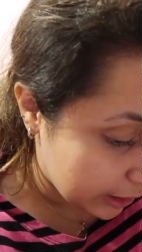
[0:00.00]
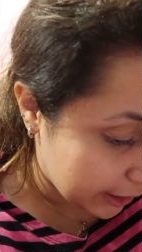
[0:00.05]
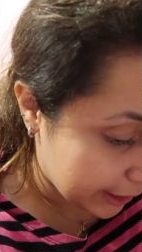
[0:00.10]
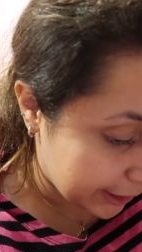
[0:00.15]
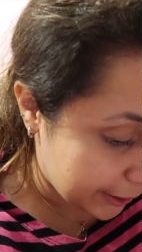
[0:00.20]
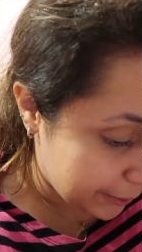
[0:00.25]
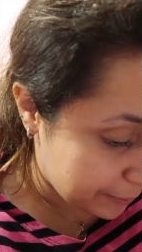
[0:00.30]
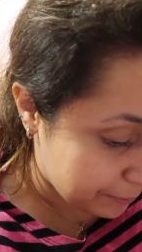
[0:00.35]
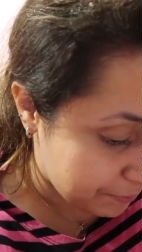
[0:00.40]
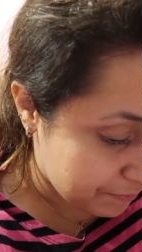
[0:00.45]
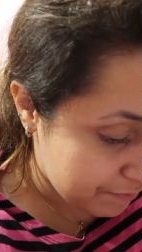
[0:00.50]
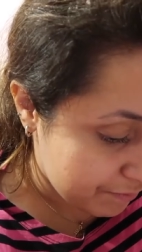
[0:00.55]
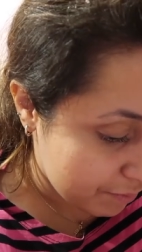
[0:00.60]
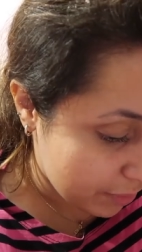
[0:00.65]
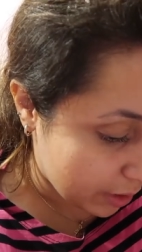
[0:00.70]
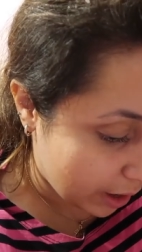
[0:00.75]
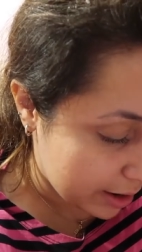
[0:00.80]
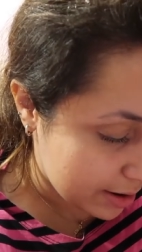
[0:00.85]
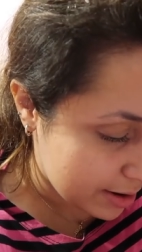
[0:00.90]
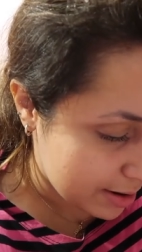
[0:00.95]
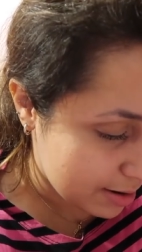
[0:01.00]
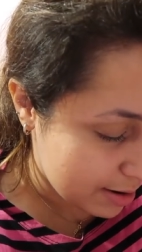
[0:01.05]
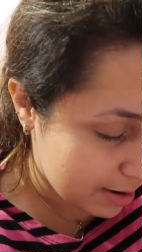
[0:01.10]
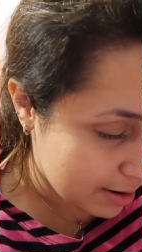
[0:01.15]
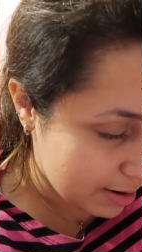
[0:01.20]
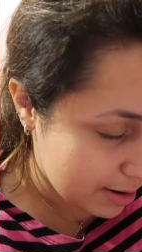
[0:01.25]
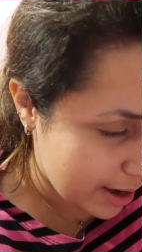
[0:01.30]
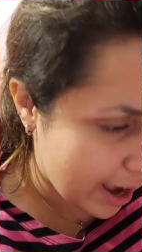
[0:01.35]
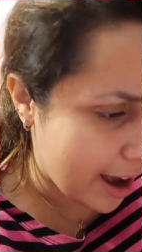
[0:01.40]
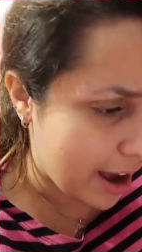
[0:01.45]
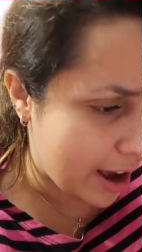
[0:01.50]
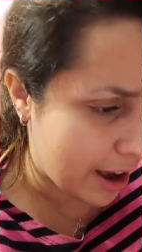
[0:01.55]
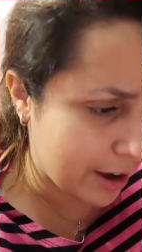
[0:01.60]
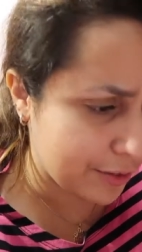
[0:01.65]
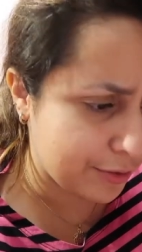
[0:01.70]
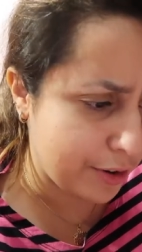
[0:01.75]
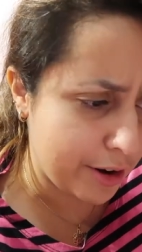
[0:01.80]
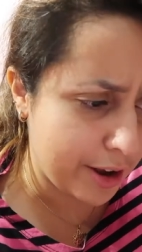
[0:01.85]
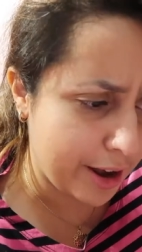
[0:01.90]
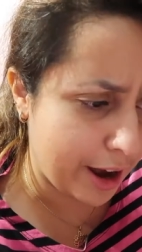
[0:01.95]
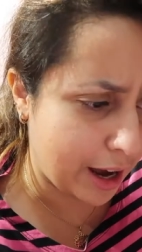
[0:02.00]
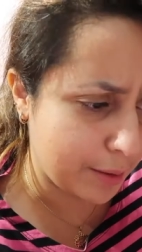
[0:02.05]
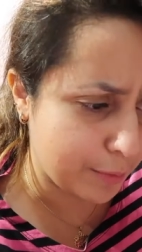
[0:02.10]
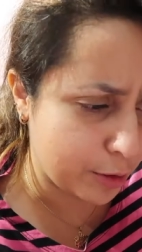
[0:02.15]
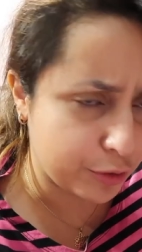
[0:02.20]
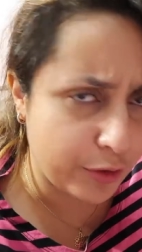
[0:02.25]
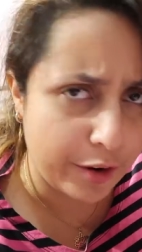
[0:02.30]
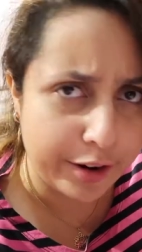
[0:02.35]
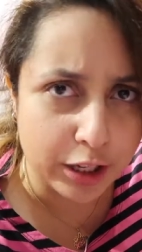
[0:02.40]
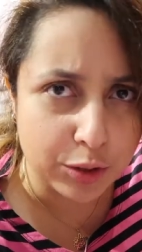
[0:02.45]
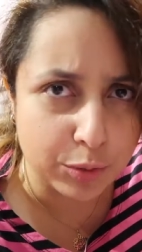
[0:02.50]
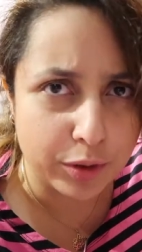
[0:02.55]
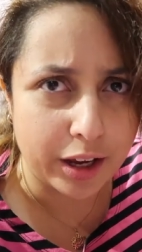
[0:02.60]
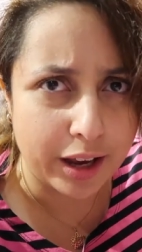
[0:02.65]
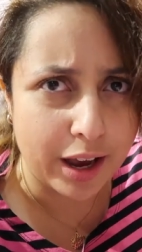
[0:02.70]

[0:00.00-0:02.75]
And yeah, very atmospheric as well.